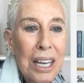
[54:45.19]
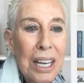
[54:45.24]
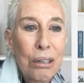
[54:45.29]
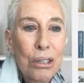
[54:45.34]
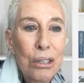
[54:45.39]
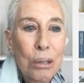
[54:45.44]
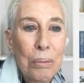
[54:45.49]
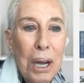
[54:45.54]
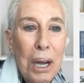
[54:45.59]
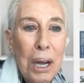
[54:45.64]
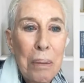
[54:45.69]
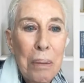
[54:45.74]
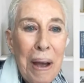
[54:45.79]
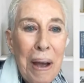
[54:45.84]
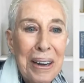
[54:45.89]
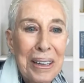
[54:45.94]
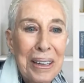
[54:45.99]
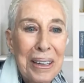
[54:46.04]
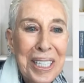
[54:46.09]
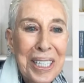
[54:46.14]
Thank you to
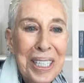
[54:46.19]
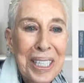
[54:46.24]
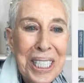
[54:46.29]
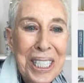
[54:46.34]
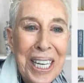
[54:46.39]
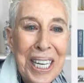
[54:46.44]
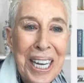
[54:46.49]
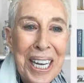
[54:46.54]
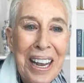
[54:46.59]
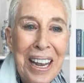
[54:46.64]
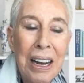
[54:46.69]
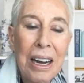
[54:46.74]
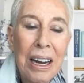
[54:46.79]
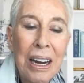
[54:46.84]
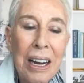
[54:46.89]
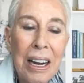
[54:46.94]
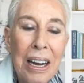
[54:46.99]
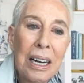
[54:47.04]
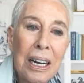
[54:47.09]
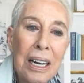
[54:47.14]
my panelists
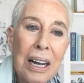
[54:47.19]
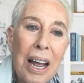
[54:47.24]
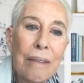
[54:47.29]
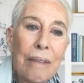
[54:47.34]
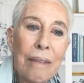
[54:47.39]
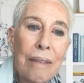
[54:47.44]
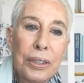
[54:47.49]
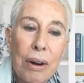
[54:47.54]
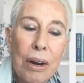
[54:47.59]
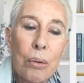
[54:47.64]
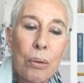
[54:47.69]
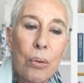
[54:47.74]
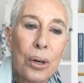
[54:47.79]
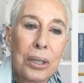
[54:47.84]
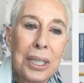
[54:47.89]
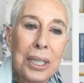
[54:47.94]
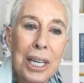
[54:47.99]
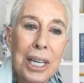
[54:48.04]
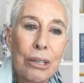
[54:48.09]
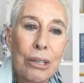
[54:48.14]
and for the
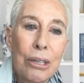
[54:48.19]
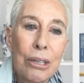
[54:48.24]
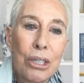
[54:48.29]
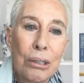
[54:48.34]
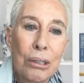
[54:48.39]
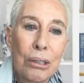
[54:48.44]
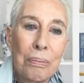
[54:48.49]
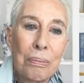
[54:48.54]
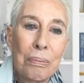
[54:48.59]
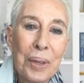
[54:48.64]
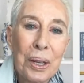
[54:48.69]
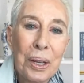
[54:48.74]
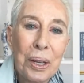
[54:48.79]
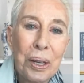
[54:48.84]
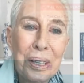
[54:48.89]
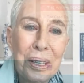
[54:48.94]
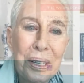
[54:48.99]
great work that you do.